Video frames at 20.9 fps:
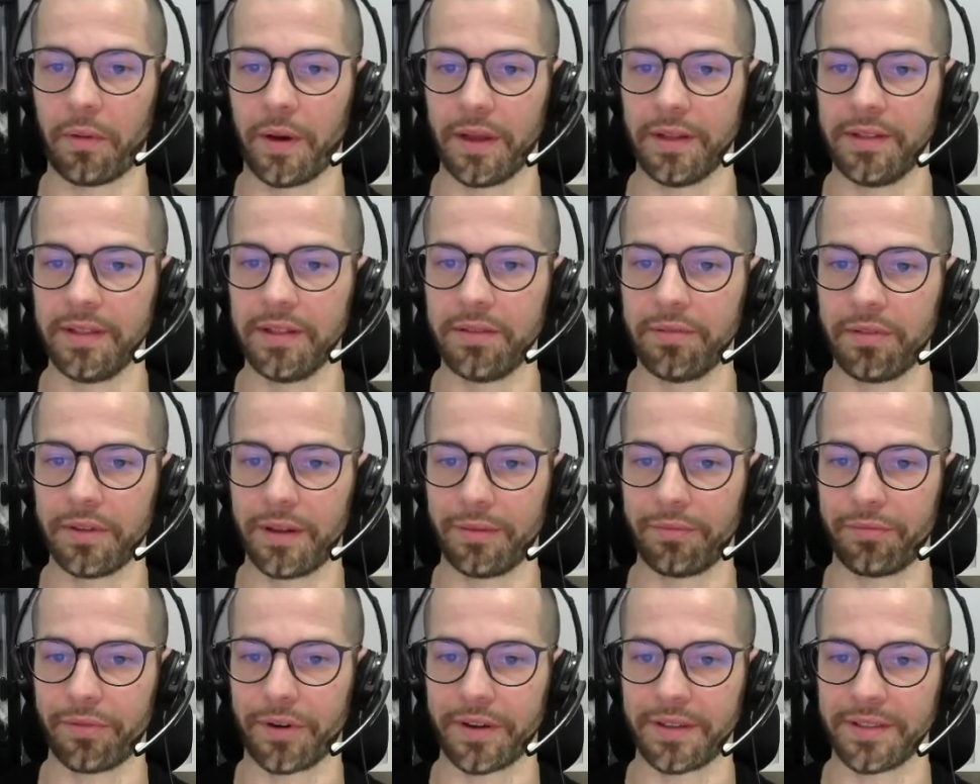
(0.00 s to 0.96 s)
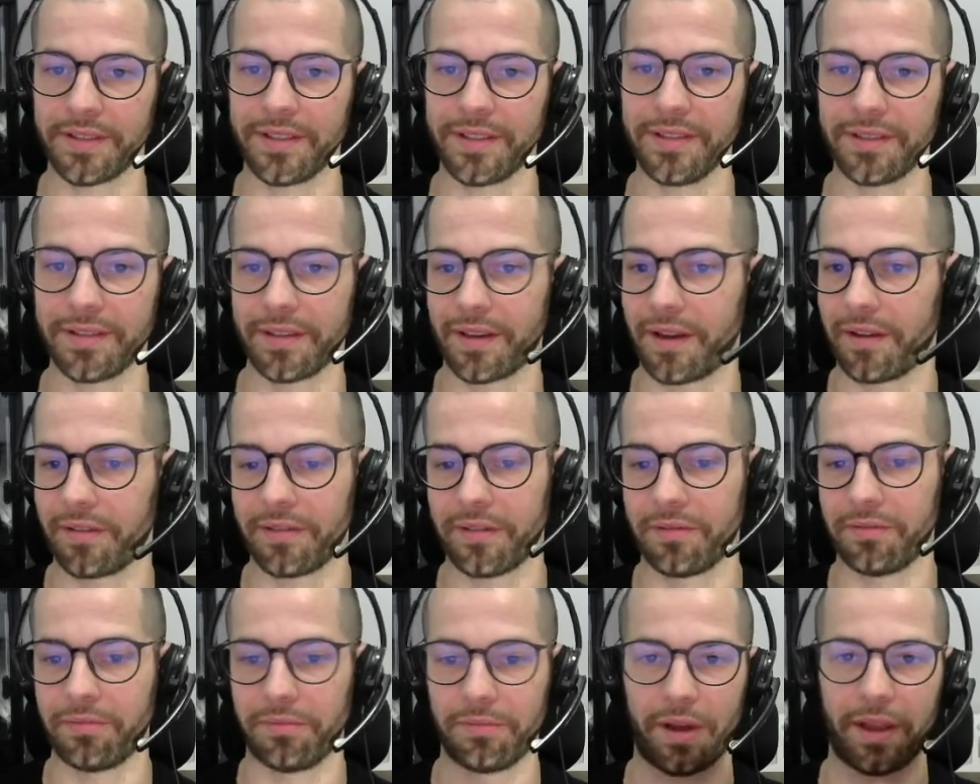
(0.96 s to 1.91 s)
wanted. For instance,
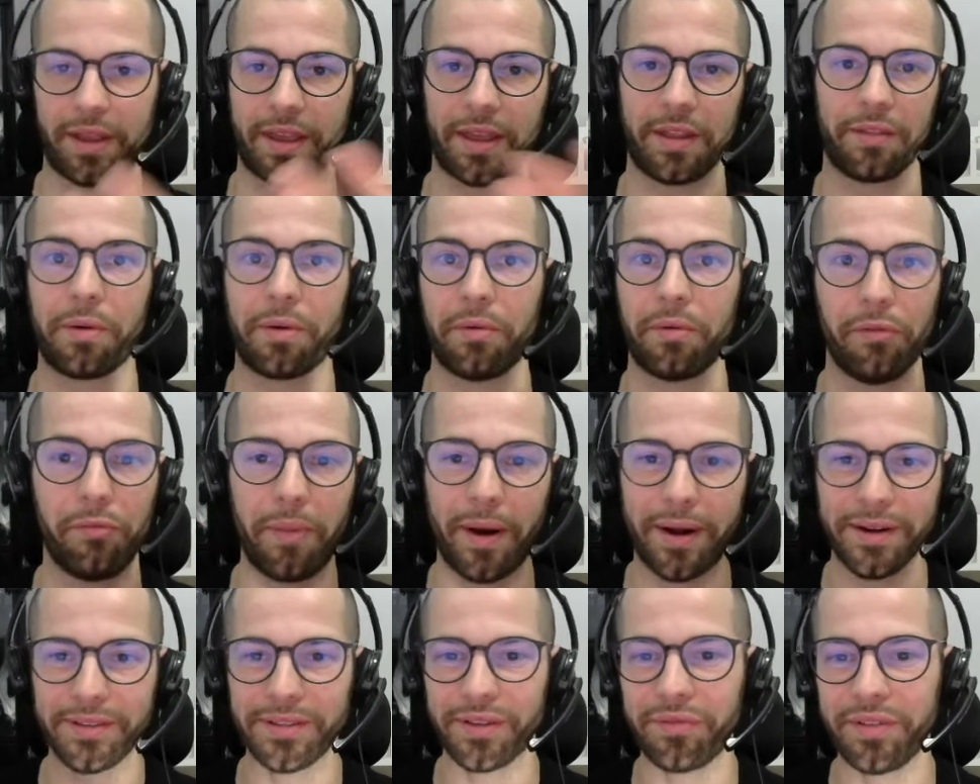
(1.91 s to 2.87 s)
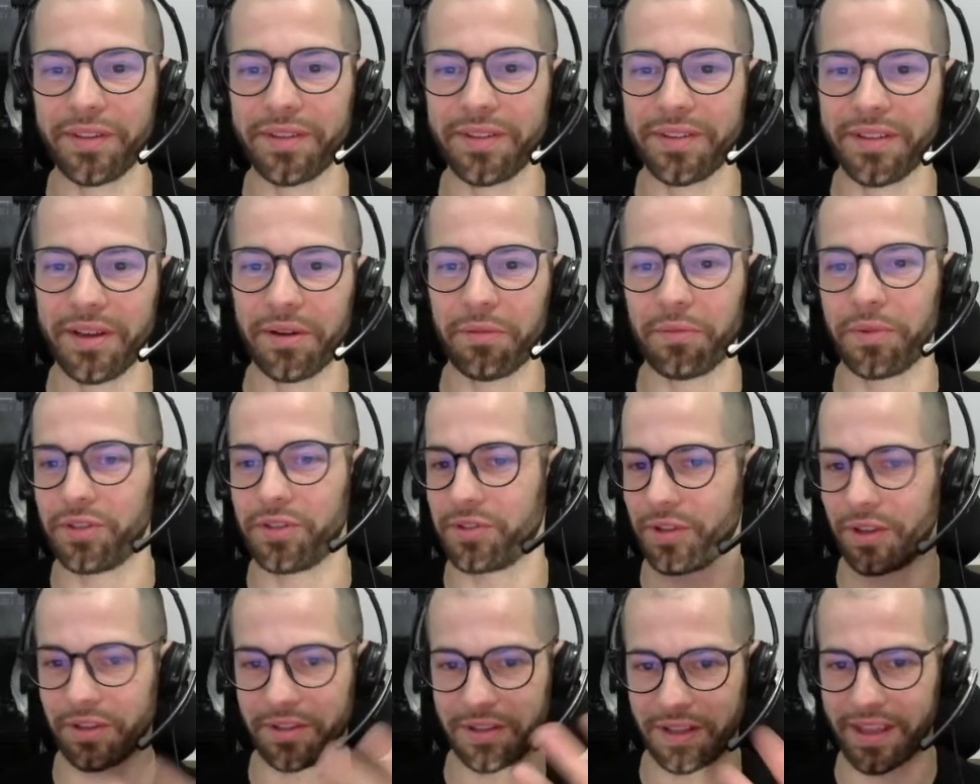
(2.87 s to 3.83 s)
I can remove parts of it, which
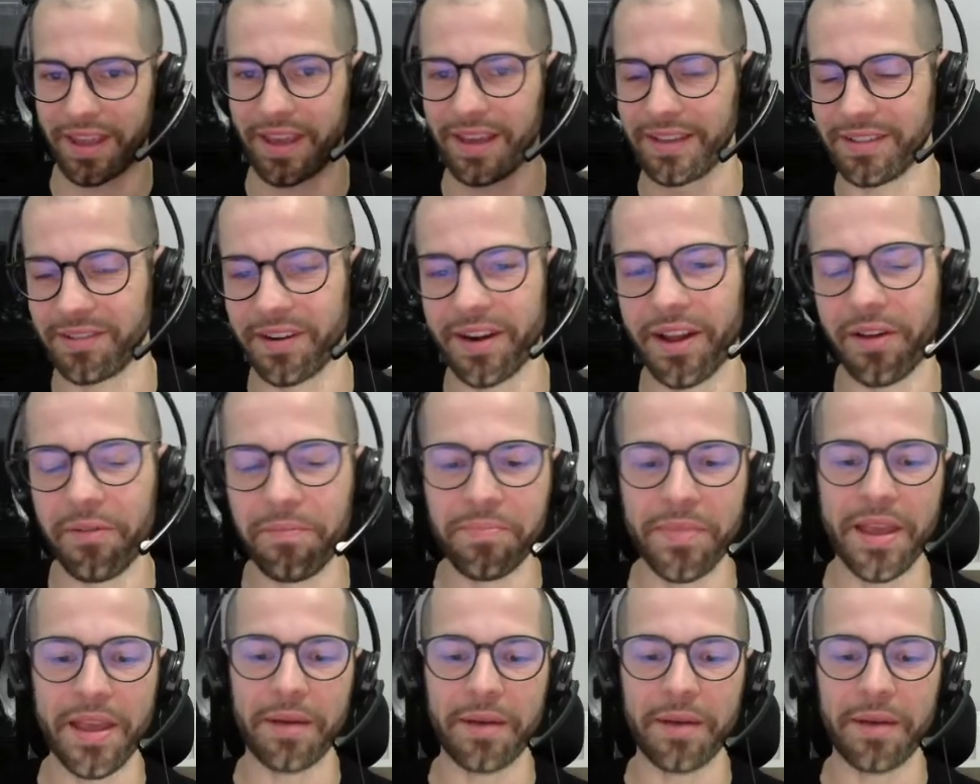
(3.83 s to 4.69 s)
is not the case right now.